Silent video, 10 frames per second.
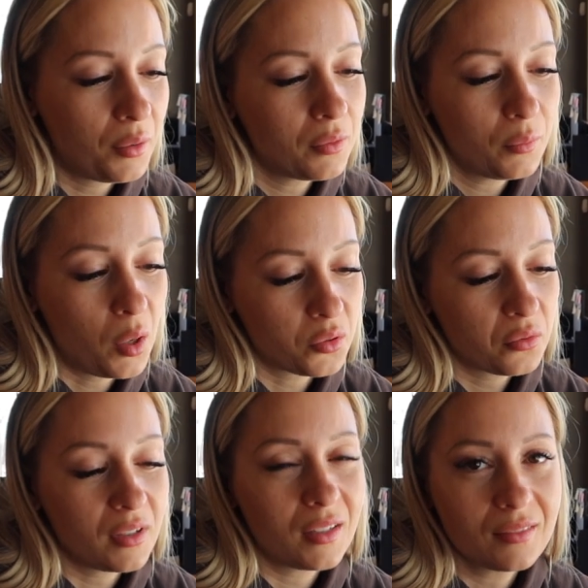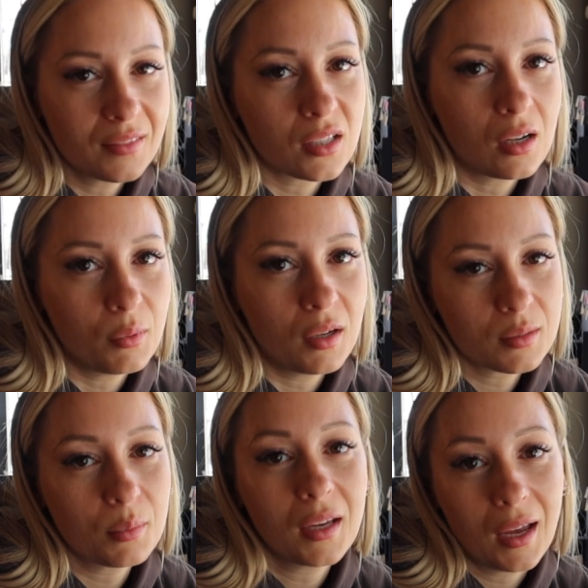out. Whilst we're in Starbucks,
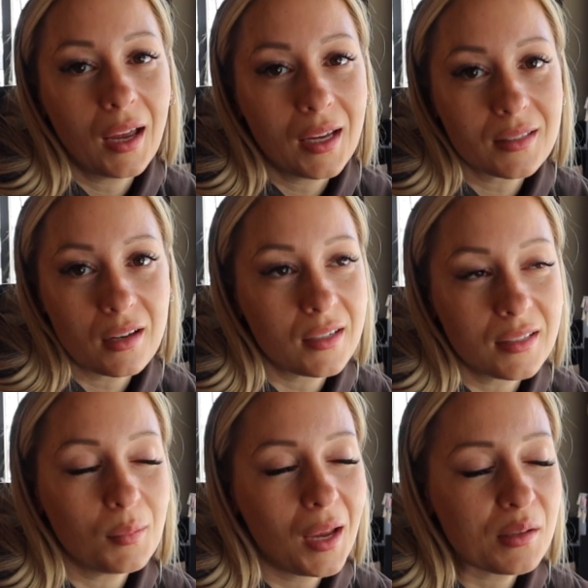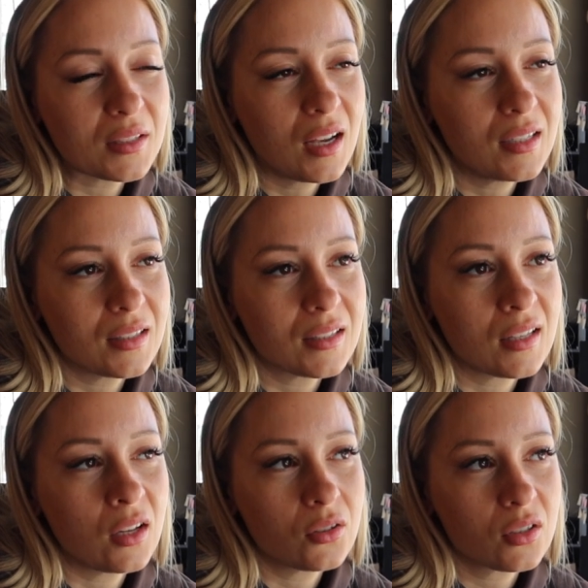yeah. but yeah, it's nice to be outside in the
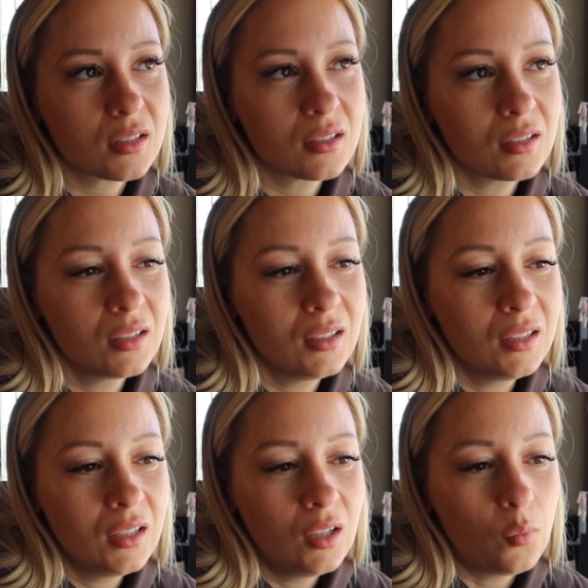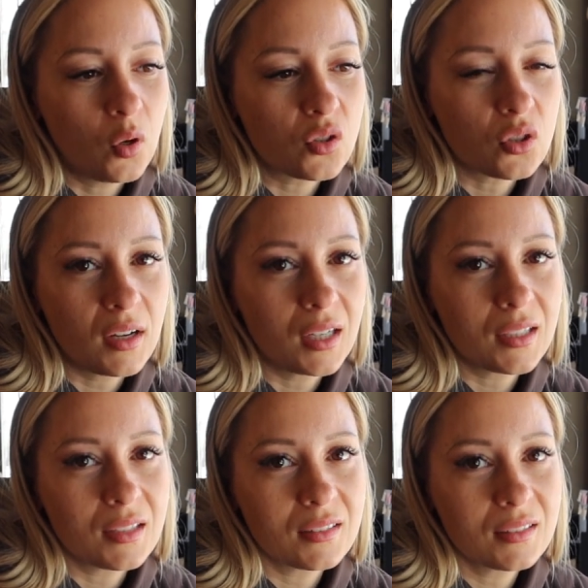sun, just wandering
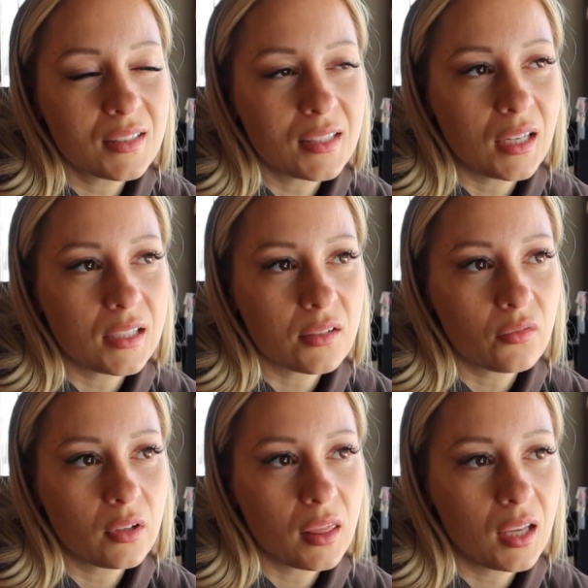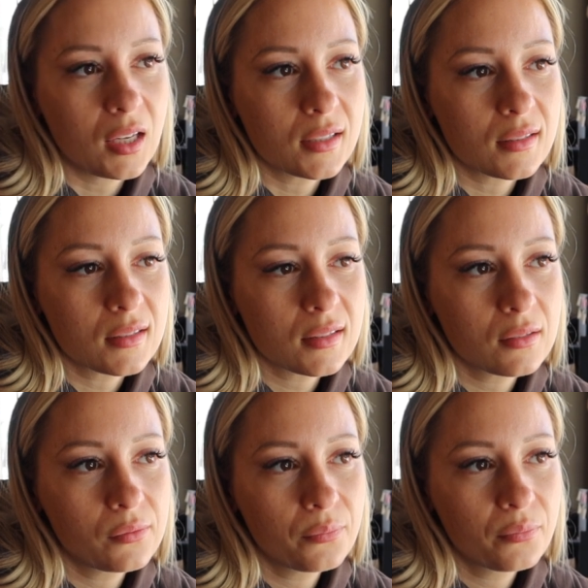and seeing different things.
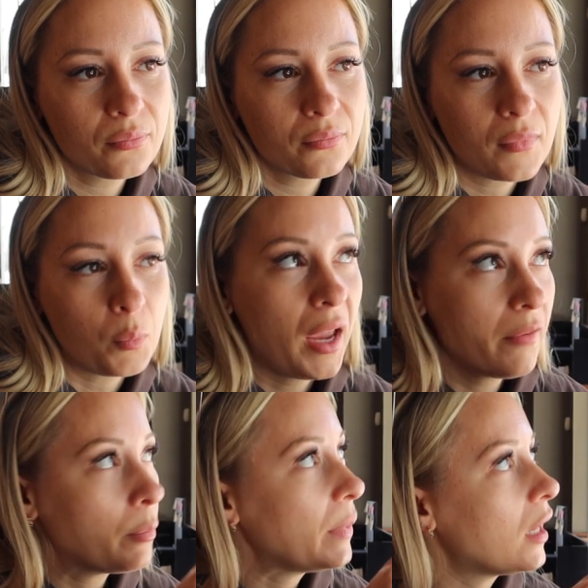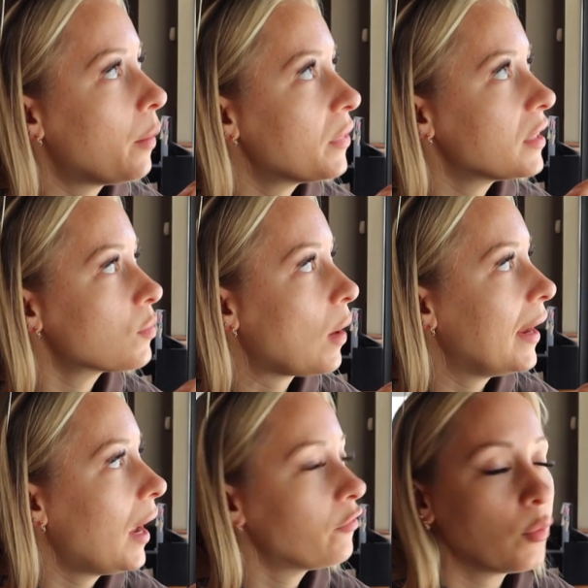Yeah. We haven't been up this way,
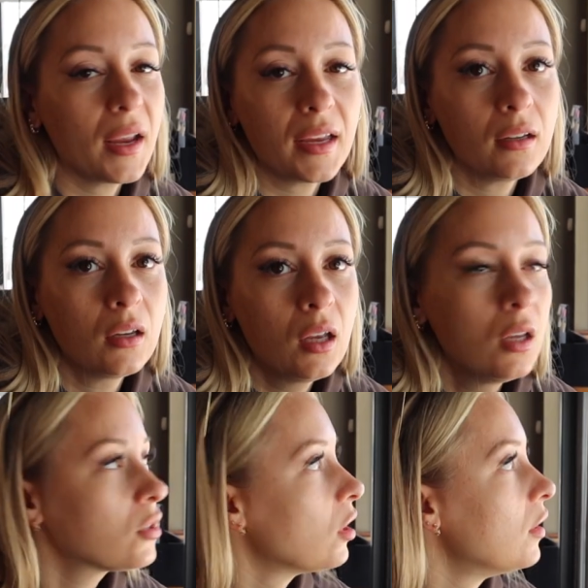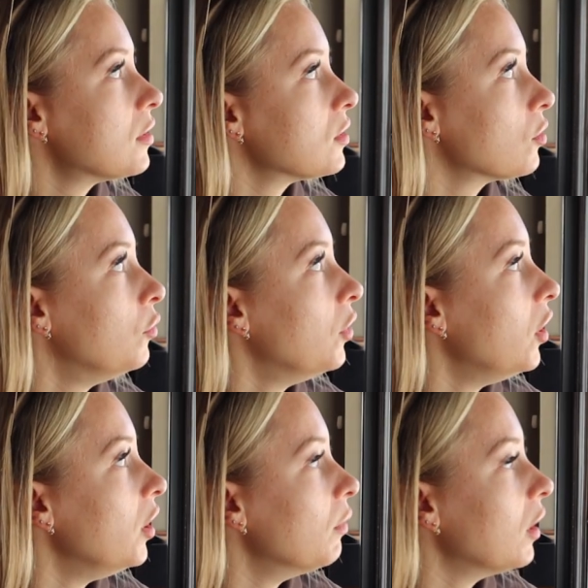have we? So this is all new,
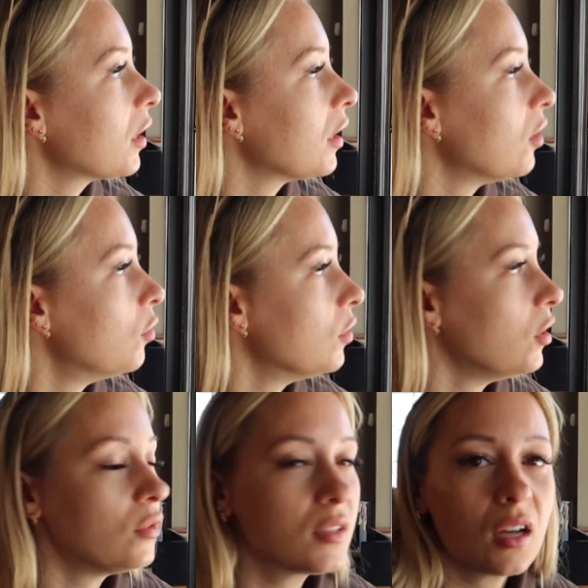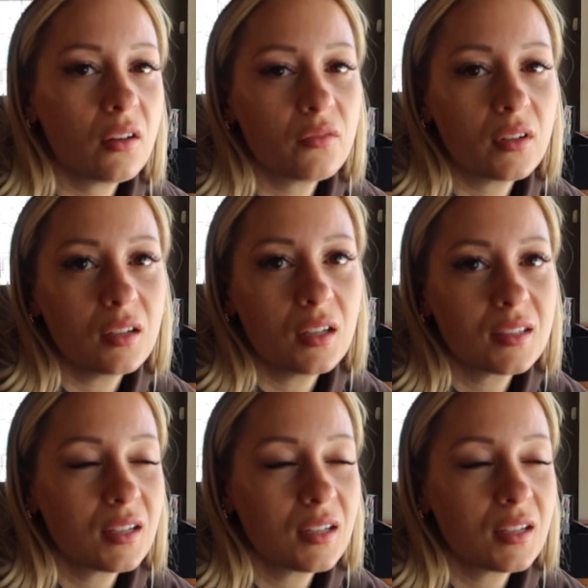we're looking at all new stuff and it's